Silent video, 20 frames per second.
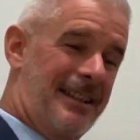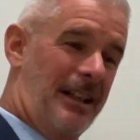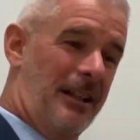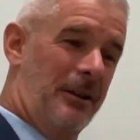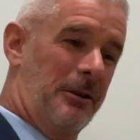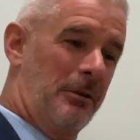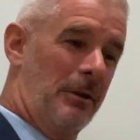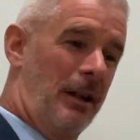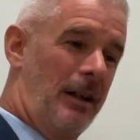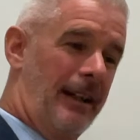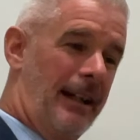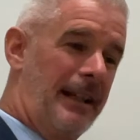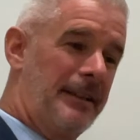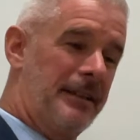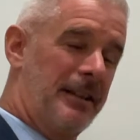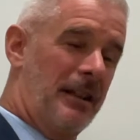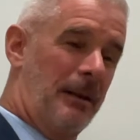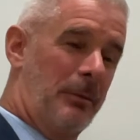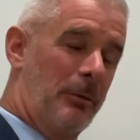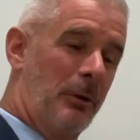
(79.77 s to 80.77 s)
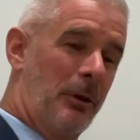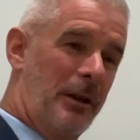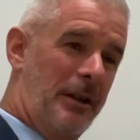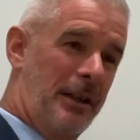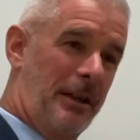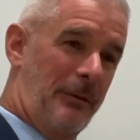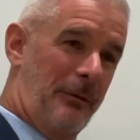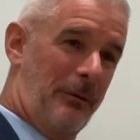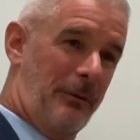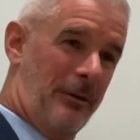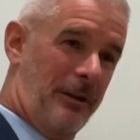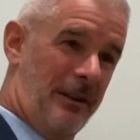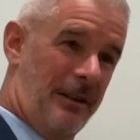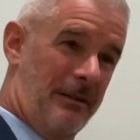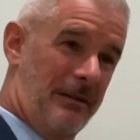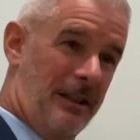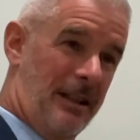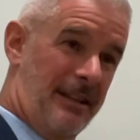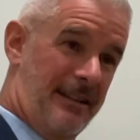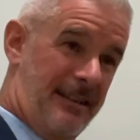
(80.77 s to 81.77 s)
So I ended up working for
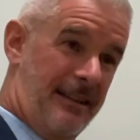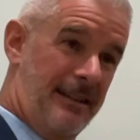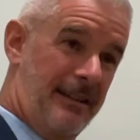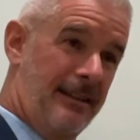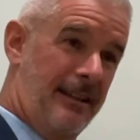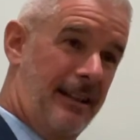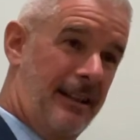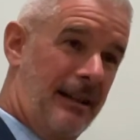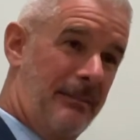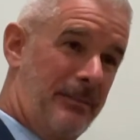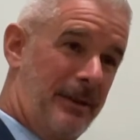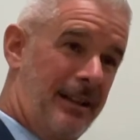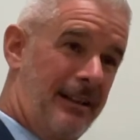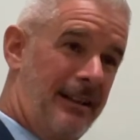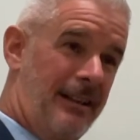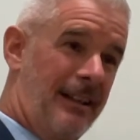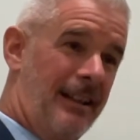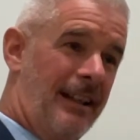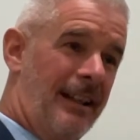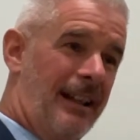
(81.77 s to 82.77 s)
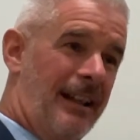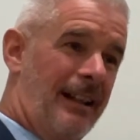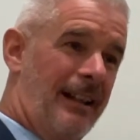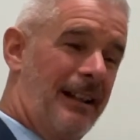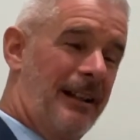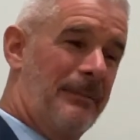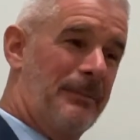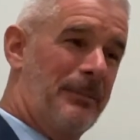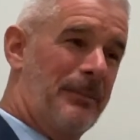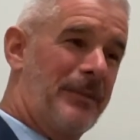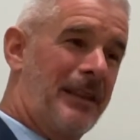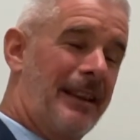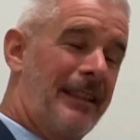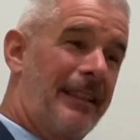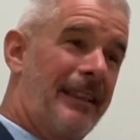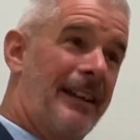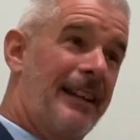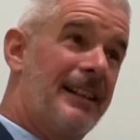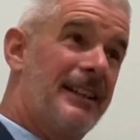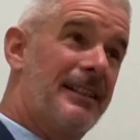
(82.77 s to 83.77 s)
a Sydney company.
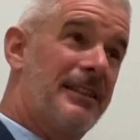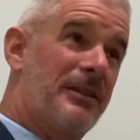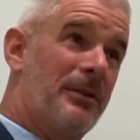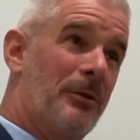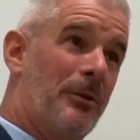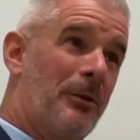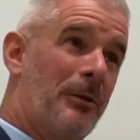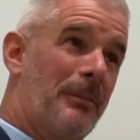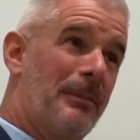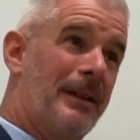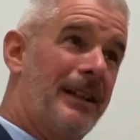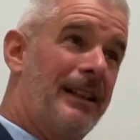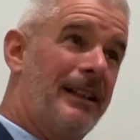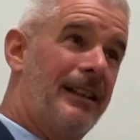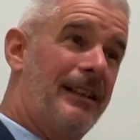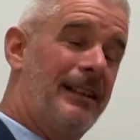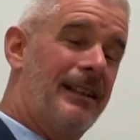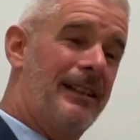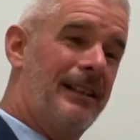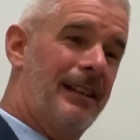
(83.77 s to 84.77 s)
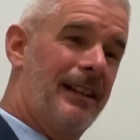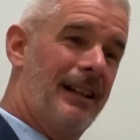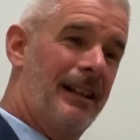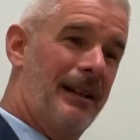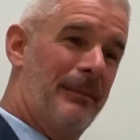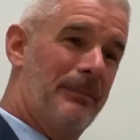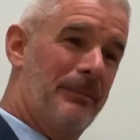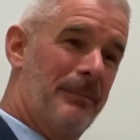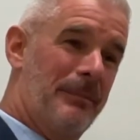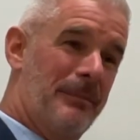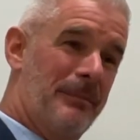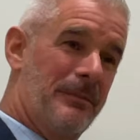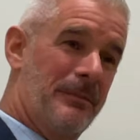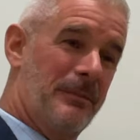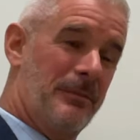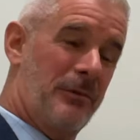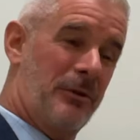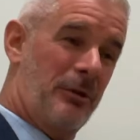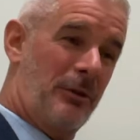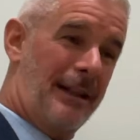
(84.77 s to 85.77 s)
They saw me
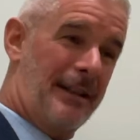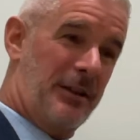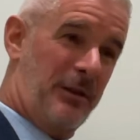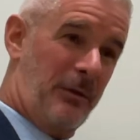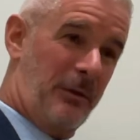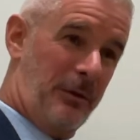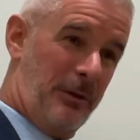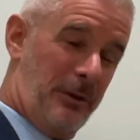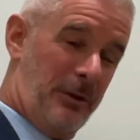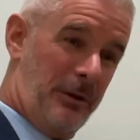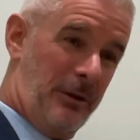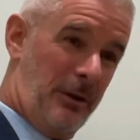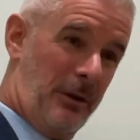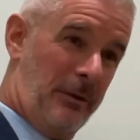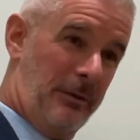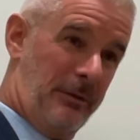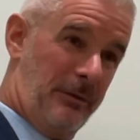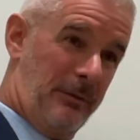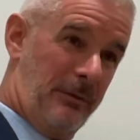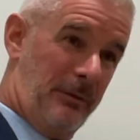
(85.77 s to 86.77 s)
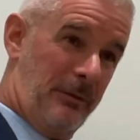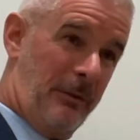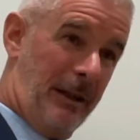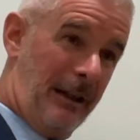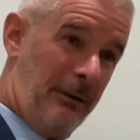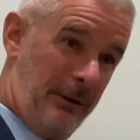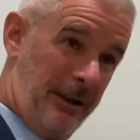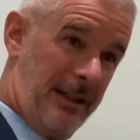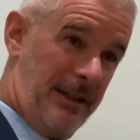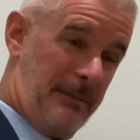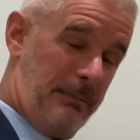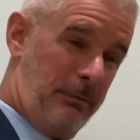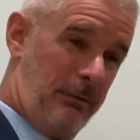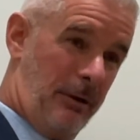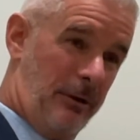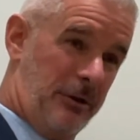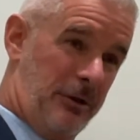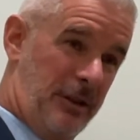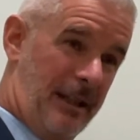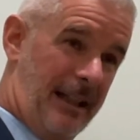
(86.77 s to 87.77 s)
transferred on various
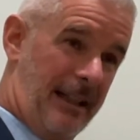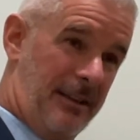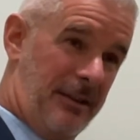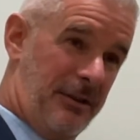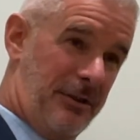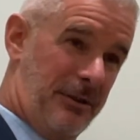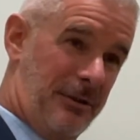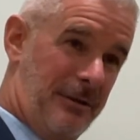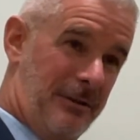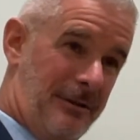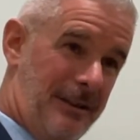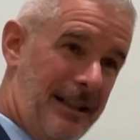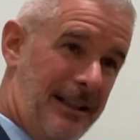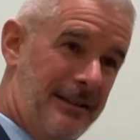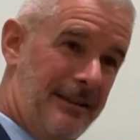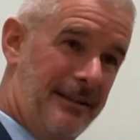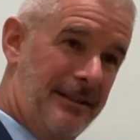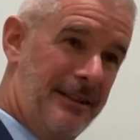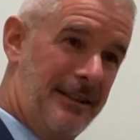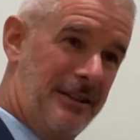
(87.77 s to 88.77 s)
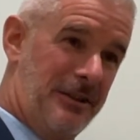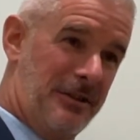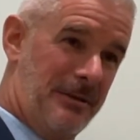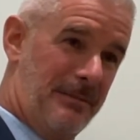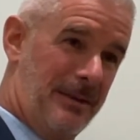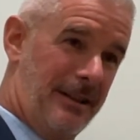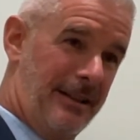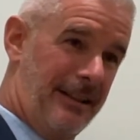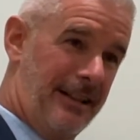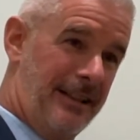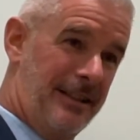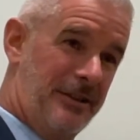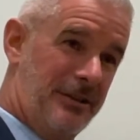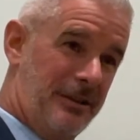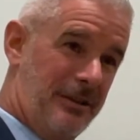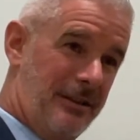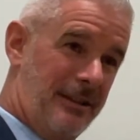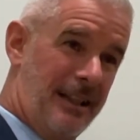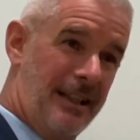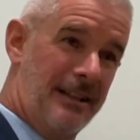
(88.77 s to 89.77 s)
projects to Indonesia,
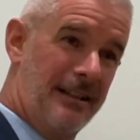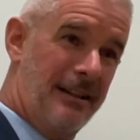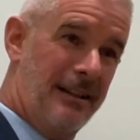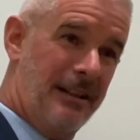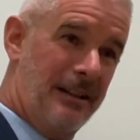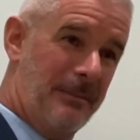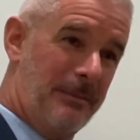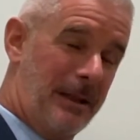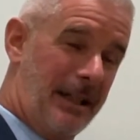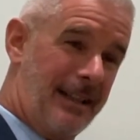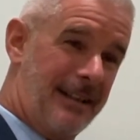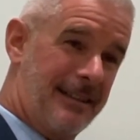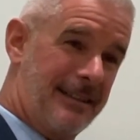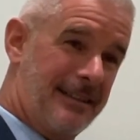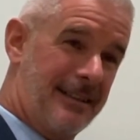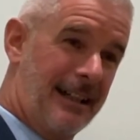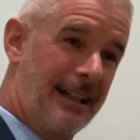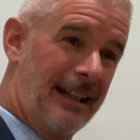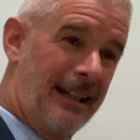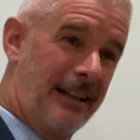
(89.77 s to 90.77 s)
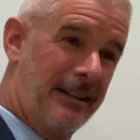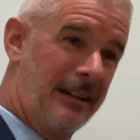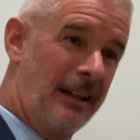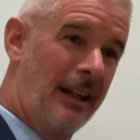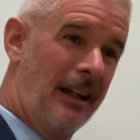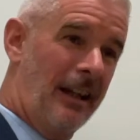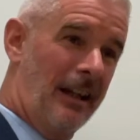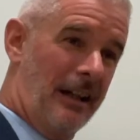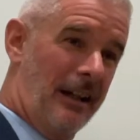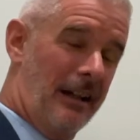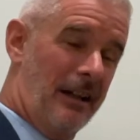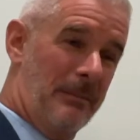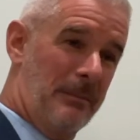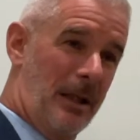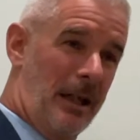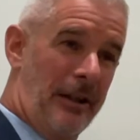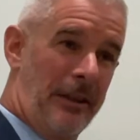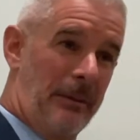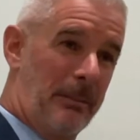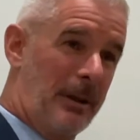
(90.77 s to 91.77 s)
Malaysia, India, Pakistan,
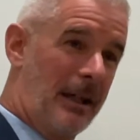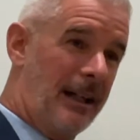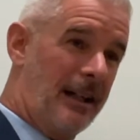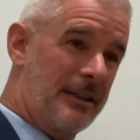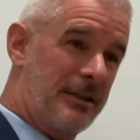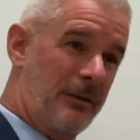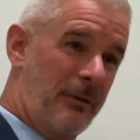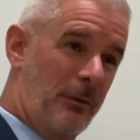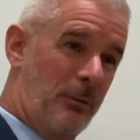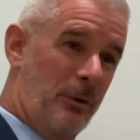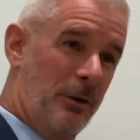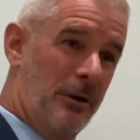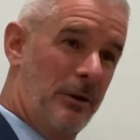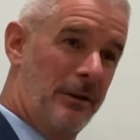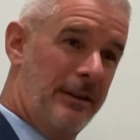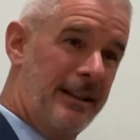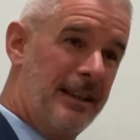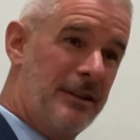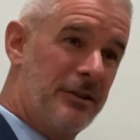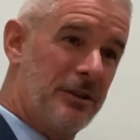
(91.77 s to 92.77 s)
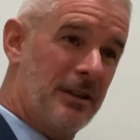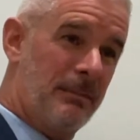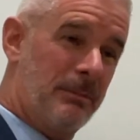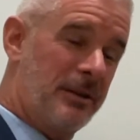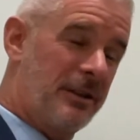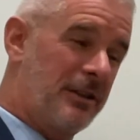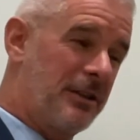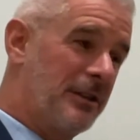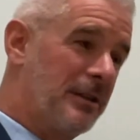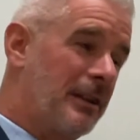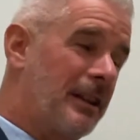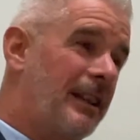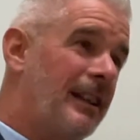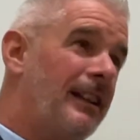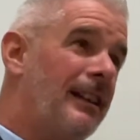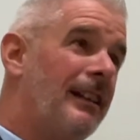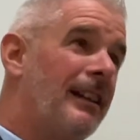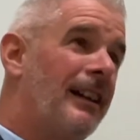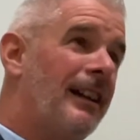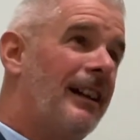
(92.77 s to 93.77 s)
other parts of the world, Egypt,
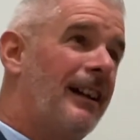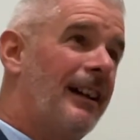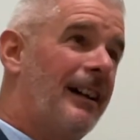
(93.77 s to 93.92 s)
Turkey.